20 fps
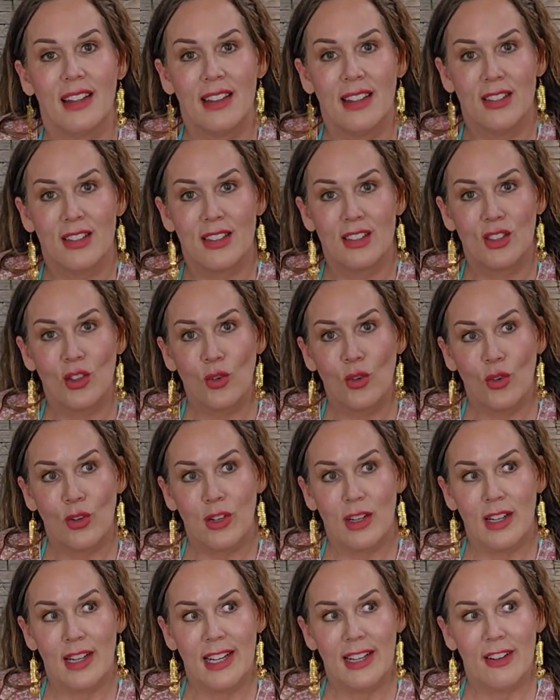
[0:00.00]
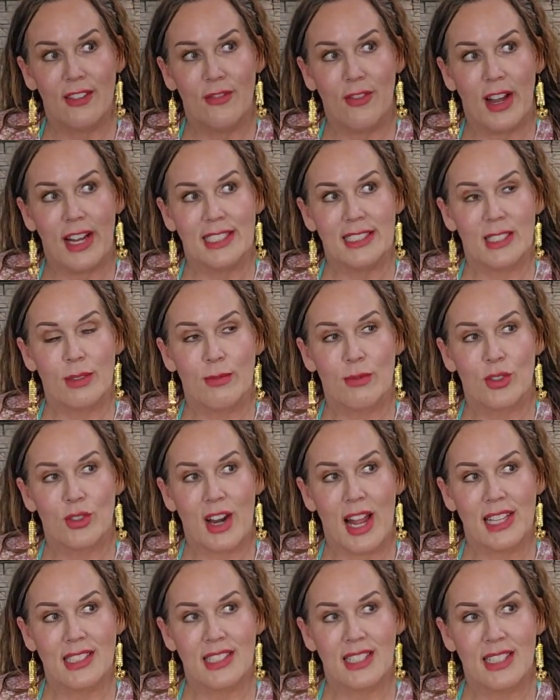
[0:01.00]
the store and find some
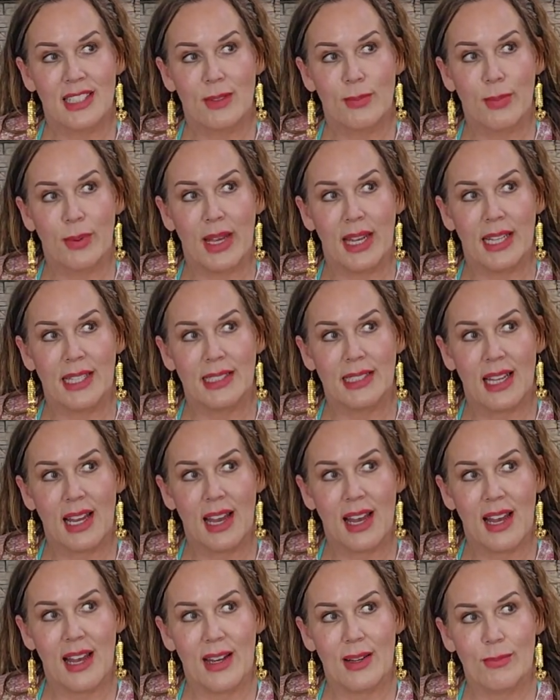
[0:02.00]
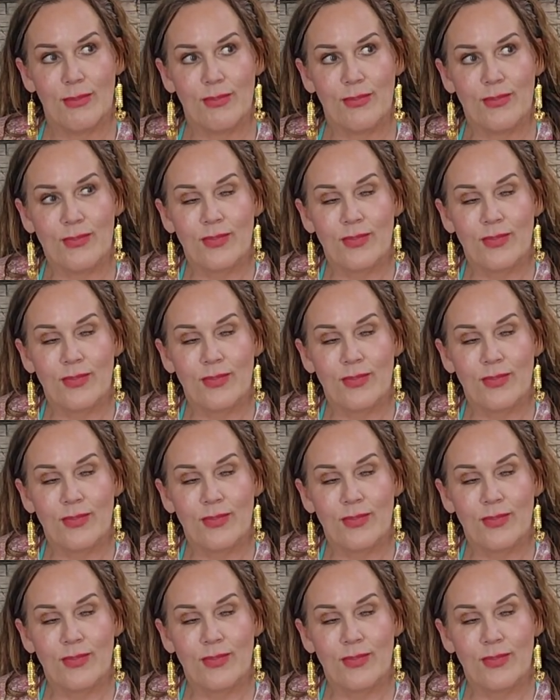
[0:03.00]
dresses, but um,